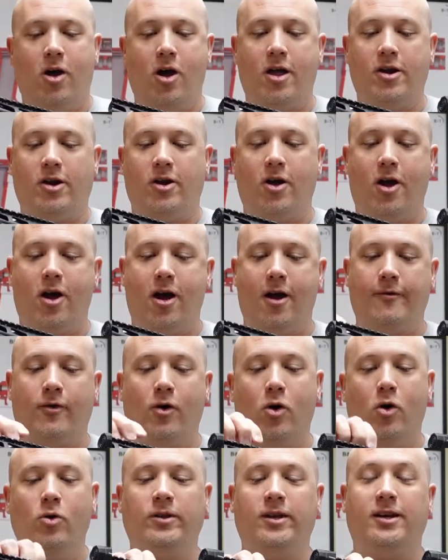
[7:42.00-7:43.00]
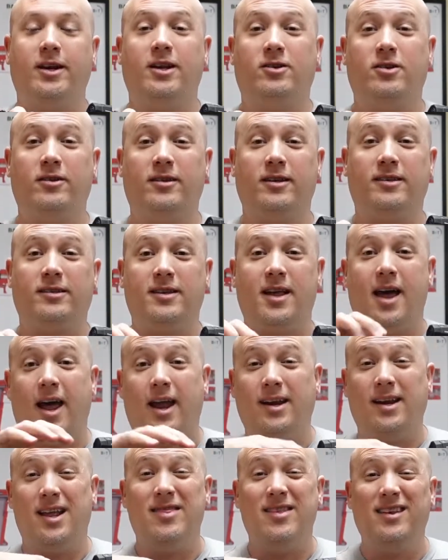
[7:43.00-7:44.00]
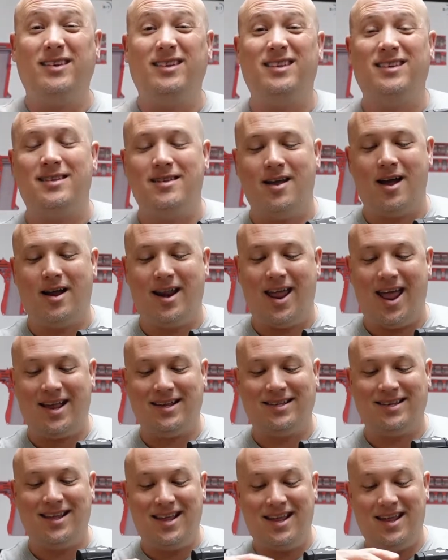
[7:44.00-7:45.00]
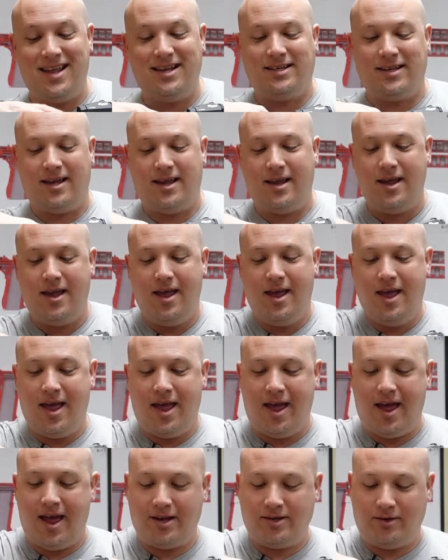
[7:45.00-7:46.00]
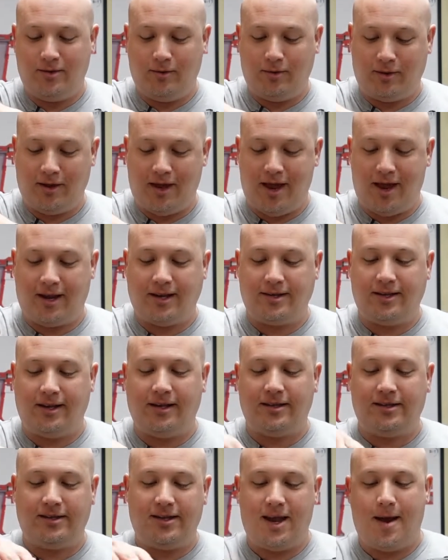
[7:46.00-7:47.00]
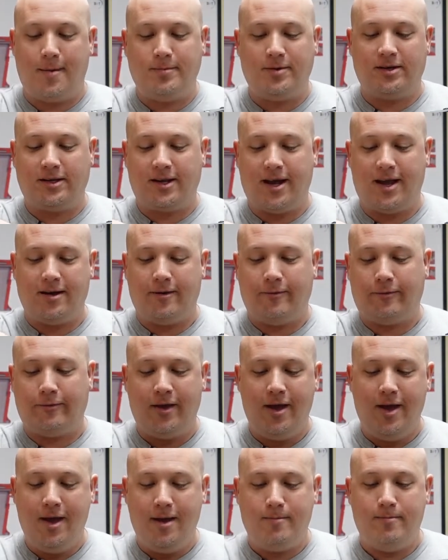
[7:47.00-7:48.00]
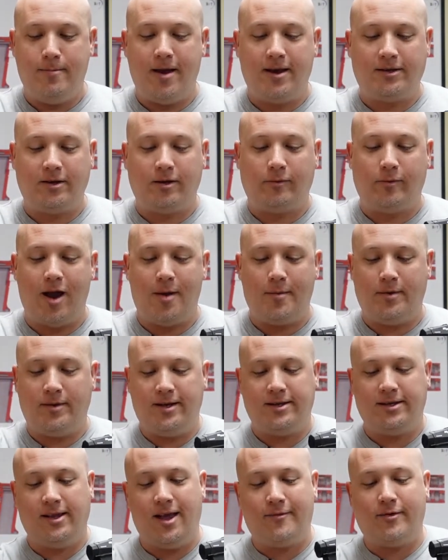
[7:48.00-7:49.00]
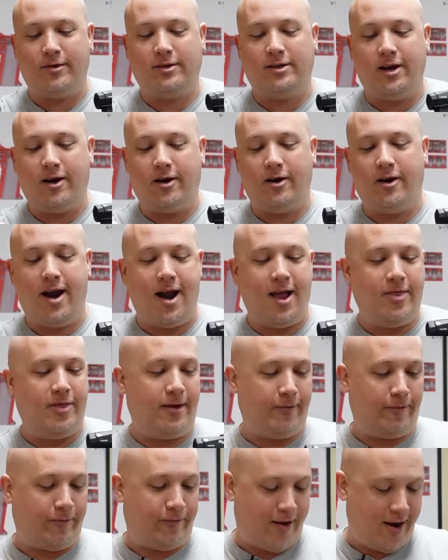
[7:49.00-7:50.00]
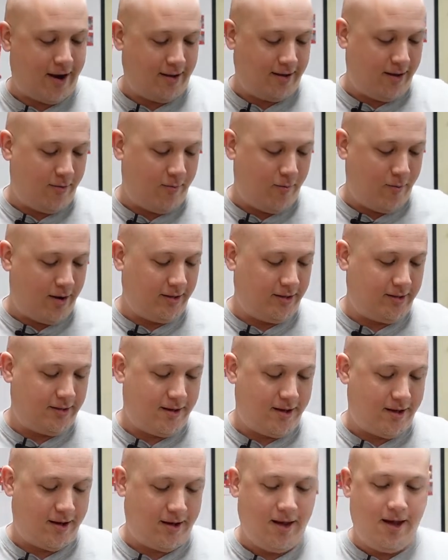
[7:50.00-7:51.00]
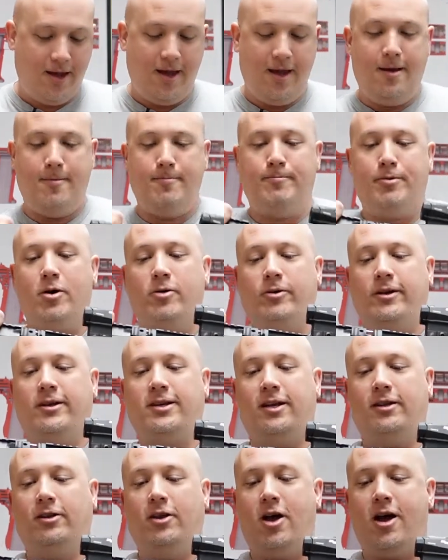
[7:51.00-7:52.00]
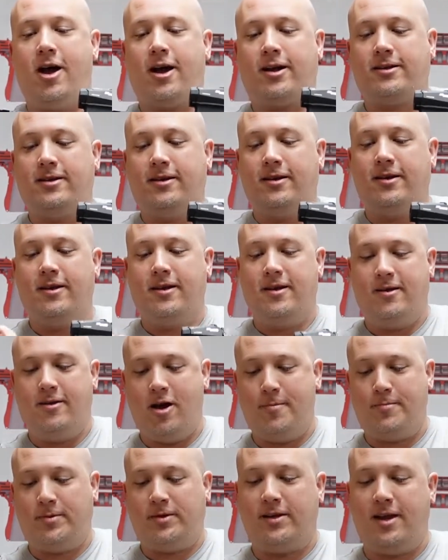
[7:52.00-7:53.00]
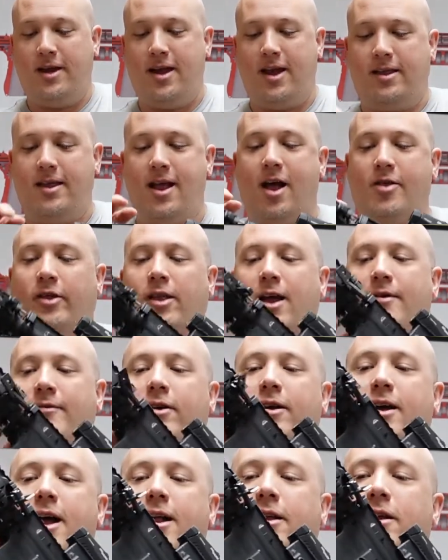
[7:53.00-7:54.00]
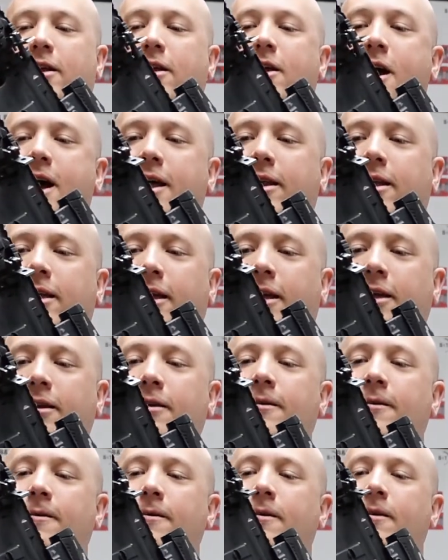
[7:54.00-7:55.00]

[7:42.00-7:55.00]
on and off holding it to the side. And this is not as easy as you think. As you can see, I'm just kind of messing around with these levers here. And then finally, once the bolt is unlocked, oh, see, and now the lever got caught again.